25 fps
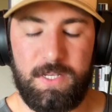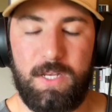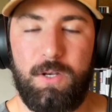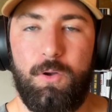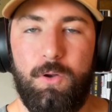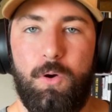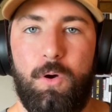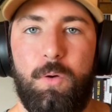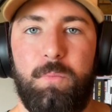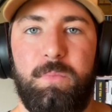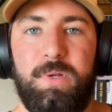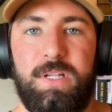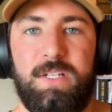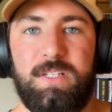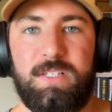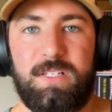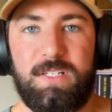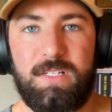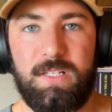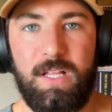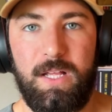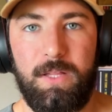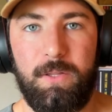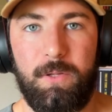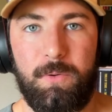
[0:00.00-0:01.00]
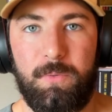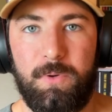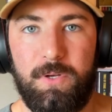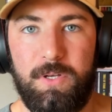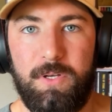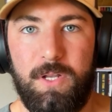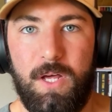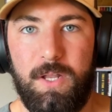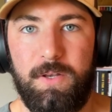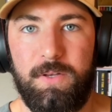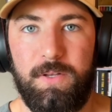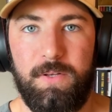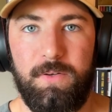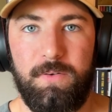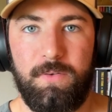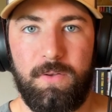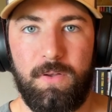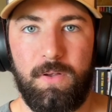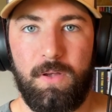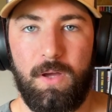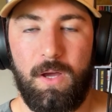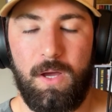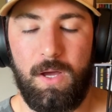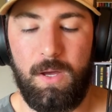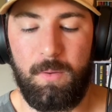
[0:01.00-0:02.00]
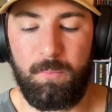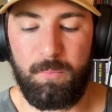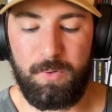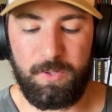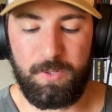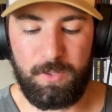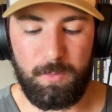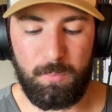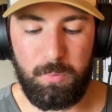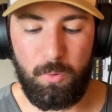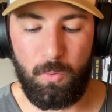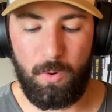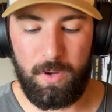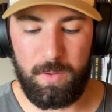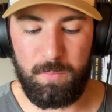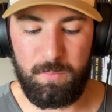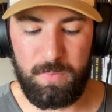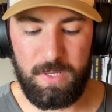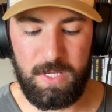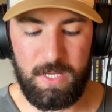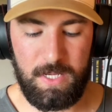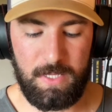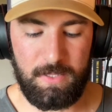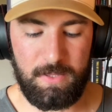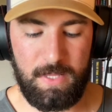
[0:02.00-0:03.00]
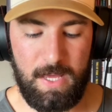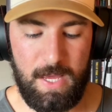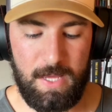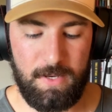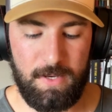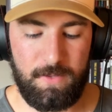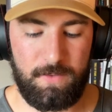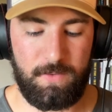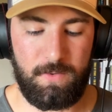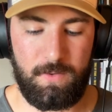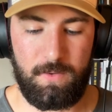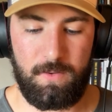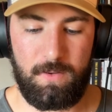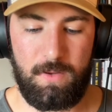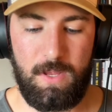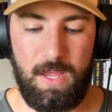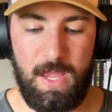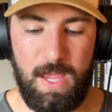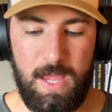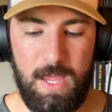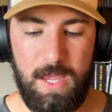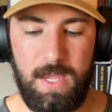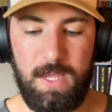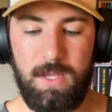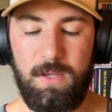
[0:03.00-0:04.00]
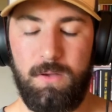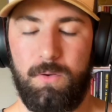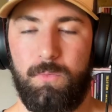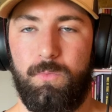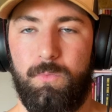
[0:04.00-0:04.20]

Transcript: I know I'm being slightly redundant, but the point being that A,